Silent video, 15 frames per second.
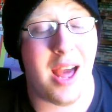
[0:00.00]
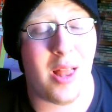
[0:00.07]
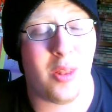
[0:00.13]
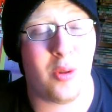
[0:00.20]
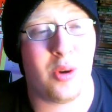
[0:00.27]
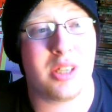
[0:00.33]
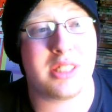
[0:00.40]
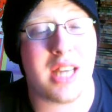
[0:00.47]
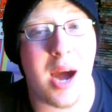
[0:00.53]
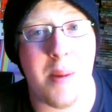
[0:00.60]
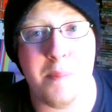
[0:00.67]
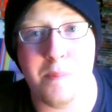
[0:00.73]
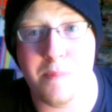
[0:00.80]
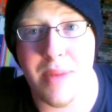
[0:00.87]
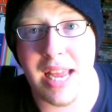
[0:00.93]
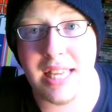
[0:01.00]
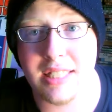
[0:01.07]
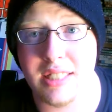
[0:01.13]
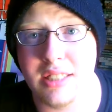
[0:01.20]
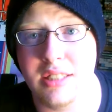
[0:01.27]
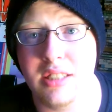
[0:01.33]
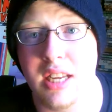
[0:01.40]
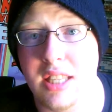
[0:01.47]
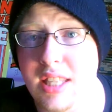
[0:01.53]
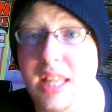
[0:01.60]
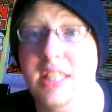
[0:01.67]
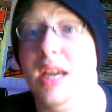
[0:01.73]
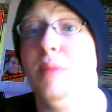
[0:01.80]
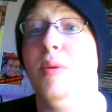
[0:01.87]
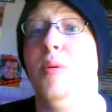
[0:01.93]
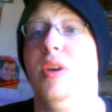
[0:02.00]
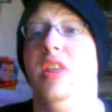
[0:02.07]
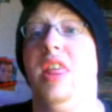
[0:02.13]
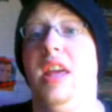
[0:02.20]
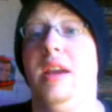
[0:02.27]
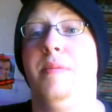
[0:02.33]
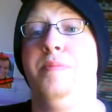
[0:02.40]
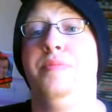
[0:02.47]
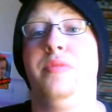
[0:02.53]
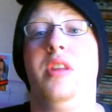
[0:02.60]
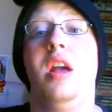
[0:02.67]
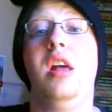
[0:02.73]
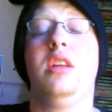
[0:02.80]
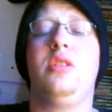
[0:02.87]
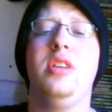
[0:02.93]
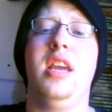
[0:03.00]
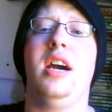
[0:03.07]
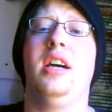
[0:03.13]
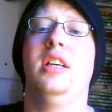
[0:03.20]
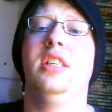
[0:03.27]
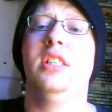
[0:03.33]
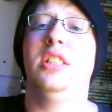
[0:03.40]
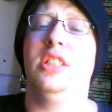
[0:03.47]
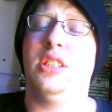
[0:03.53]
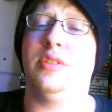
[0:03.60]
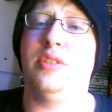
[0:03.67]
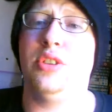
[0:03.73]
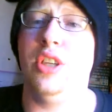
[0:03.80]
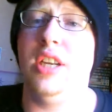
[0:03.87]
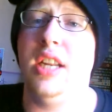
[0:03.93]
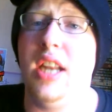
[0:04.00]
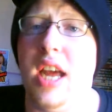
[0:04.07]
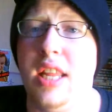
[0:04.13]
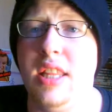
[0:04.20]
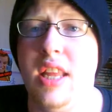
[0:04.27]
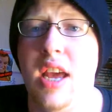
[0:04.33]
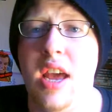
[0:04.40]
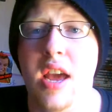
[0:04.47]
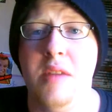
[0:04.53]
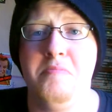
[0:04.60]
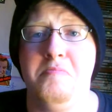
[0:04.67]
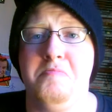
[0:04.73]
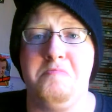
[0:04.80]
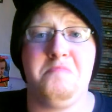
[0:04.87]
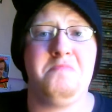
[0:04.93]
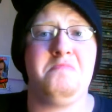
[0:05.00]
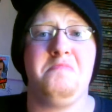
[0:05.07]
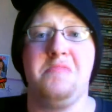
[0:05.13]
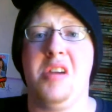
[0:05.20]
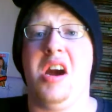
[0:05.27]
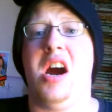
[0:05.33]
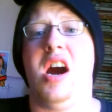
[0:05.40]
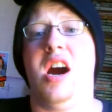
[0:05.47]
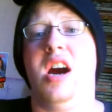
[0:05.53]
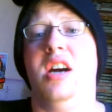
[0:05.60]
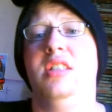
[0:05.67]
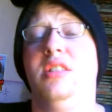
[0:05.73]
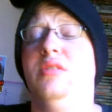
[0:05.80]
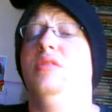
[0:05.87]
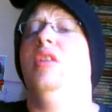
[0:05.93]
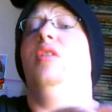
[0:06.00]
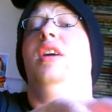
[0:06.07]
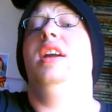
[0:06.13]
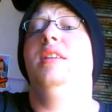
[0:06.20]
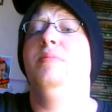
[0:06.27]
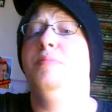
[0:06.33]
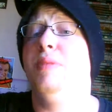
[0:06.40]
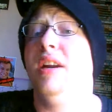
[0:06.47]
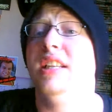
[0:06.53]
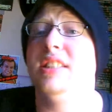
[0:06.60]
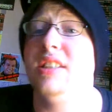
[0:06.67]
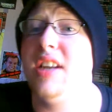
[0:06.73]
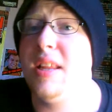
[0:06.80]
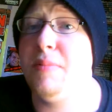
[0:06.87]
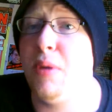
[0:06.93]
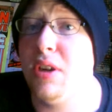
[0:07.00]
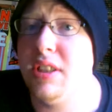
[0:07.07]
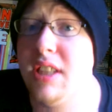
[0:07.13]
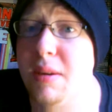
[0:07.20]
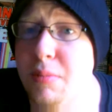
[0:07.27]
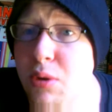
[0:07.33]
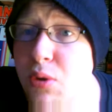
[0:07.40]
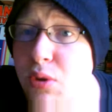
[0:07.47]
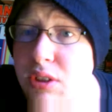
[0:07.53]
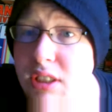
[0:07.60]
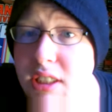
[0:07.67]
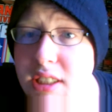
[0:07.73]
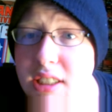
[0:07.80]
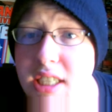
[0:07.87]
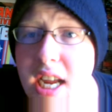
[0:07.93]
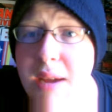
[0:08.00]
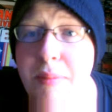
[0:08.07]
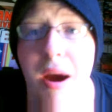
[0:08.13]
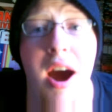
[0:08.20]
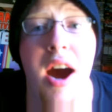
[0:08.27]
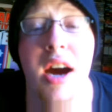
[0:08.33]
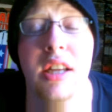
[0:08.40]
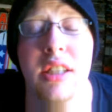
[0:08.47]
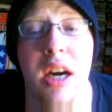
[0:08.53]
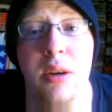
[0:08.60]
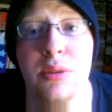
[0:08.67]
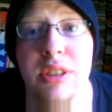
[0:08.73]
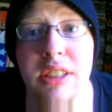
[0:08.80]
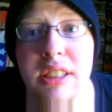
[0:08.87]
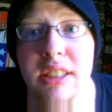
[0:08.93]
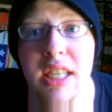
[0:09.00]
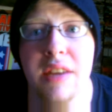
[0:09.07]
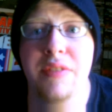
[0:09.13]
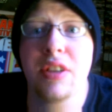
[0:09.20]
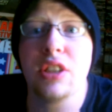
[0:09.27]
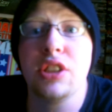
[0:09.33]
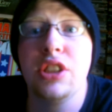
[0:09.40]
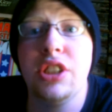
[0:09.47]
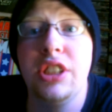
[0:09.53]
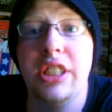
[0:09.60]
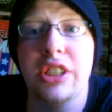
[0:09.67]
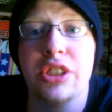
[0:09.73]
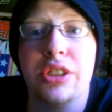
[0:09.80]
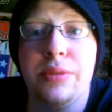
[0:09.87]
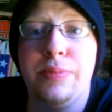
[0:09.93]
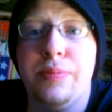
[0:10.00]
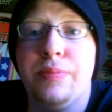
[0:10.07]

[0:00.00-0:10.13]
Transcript: It looks amazing, and then tell me what you think. So yeah, just tuning in, and alright, press the red button down below to subscribe, and I'll see you later. Cheers.